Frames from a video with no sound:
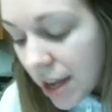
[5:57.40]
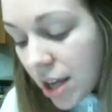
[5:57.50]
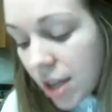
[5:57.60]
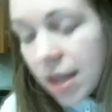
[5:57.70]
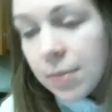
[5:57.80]

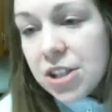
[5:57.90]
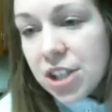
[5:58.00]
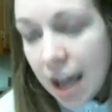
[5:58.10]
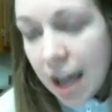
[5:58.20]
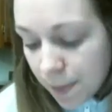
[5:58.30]
So I'm
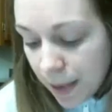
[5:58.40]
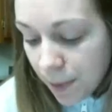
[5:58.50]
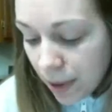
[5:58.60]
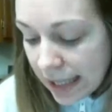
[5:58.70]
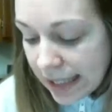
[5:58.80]
reaching out to
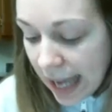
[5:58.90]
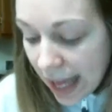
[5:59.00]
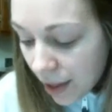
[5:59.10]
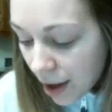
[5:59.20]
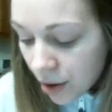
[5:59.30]
people and I say,
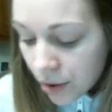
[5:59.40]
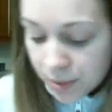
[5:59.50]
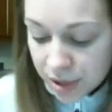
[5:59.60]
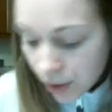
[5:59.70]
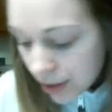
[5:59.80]
hello,
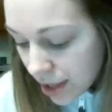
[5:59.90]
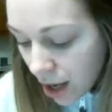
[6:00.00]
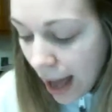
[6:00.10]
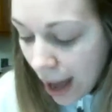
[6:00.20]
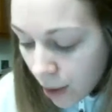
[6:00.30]

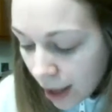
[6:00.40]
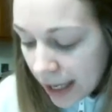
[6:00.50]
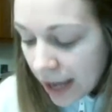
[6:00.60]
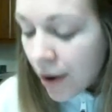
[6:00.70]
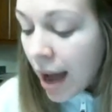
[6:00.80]
so-and-so, how are
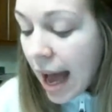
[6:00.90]
you?